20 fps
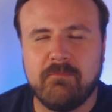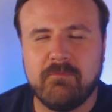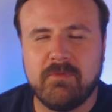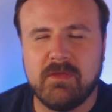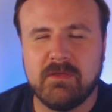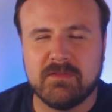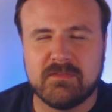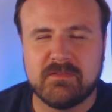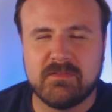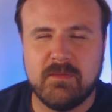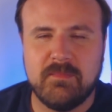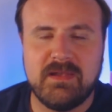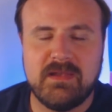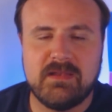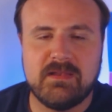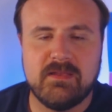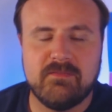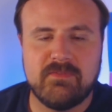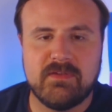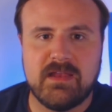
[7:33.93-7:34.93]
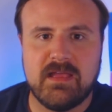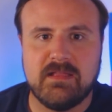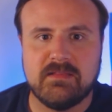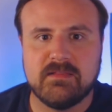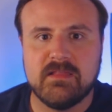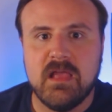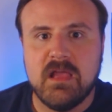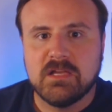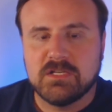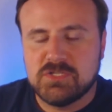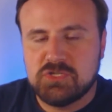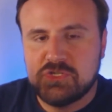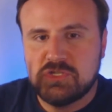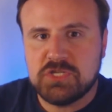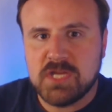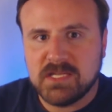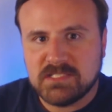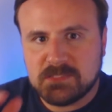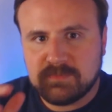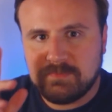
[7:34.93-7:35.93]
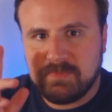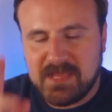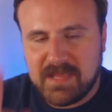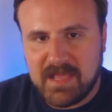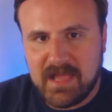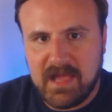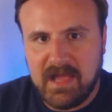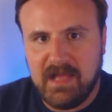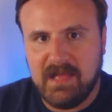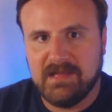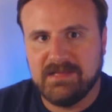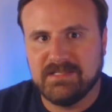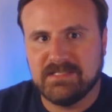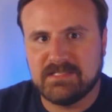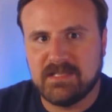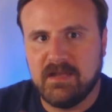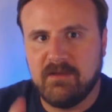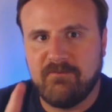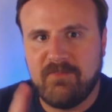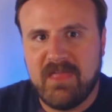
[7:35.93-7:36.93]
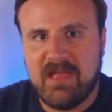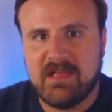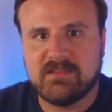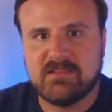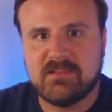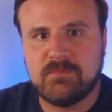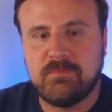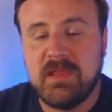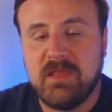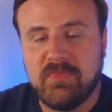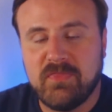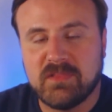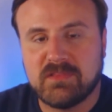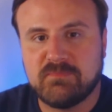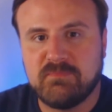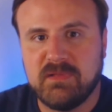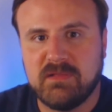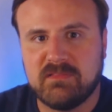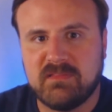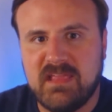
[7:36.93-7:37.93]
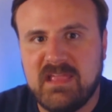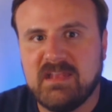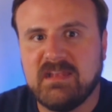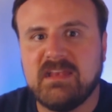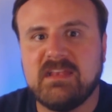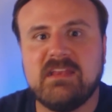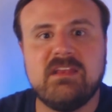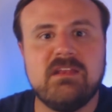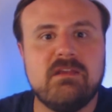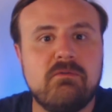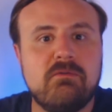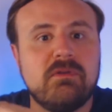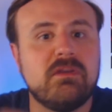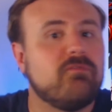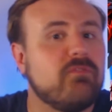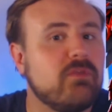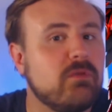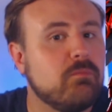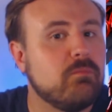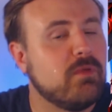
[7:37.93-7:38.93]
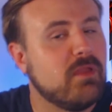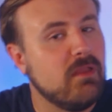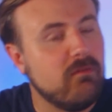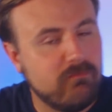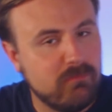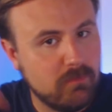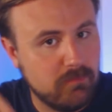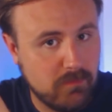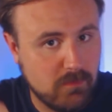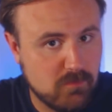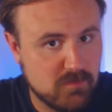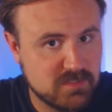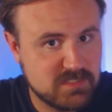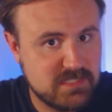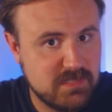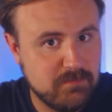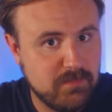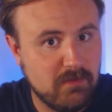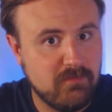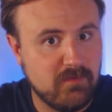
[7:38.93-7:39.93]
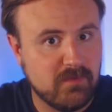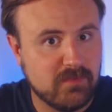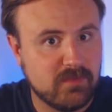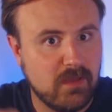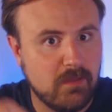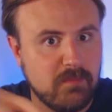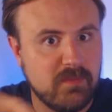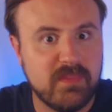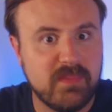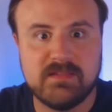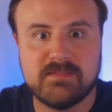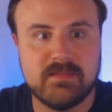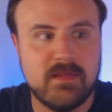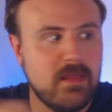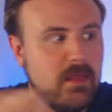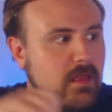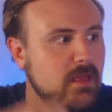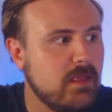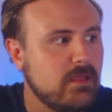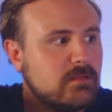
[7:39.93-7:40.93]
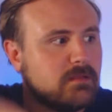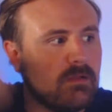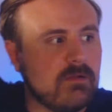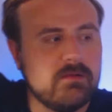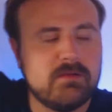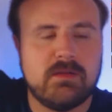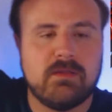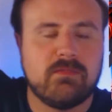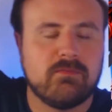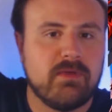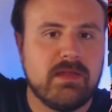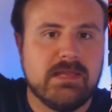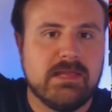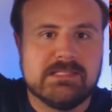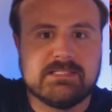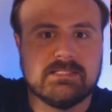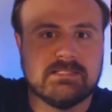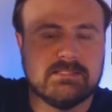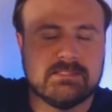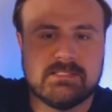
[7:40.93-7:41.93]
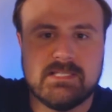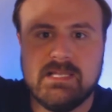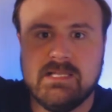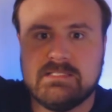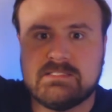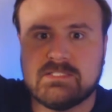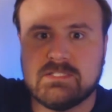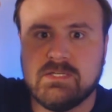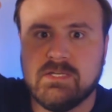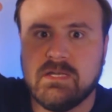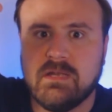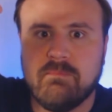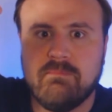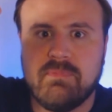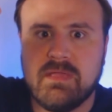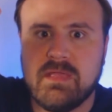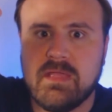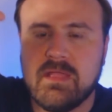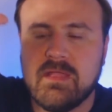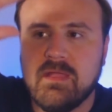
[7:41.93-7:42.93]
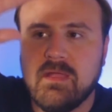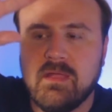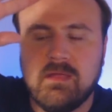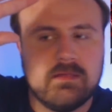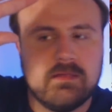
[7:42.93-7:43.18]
yields so many dividends just because of that speed that's built in. And you know what? If you give them the horsey buff on top of this, he's gone to the races. It's going to be